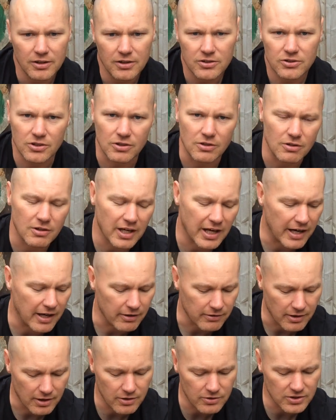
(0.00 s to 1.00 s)
so you get out
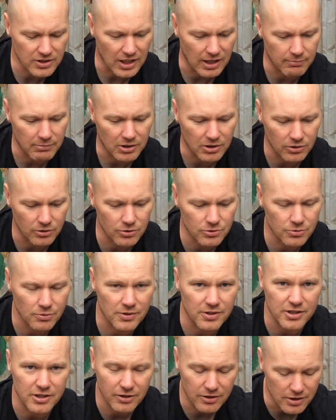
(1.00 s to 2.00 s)
those chemicals, with
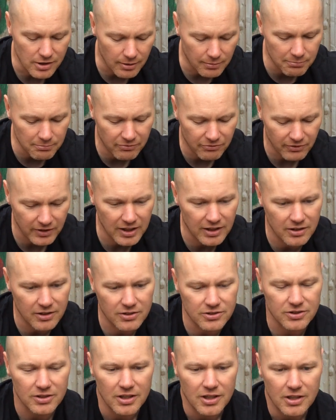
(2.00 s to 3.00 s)
your numb
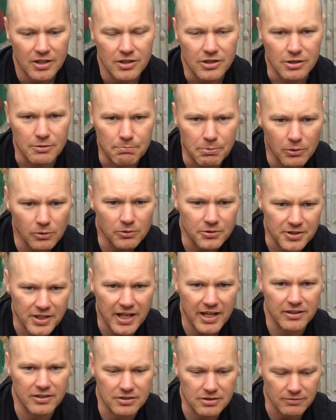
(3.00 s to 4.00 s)
fingers you pull
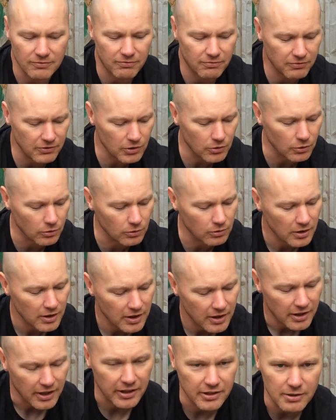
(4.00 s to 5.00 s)
together some fuel
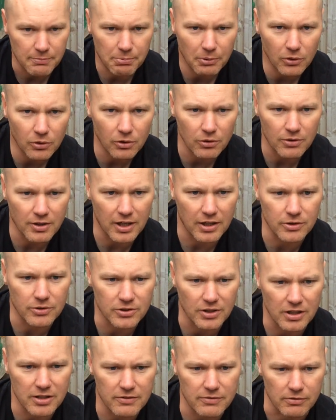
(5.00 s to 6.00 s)
and you pour those
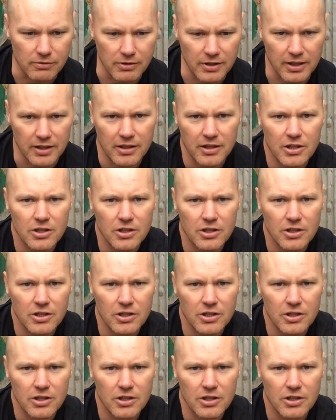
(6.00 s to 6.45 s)
over it,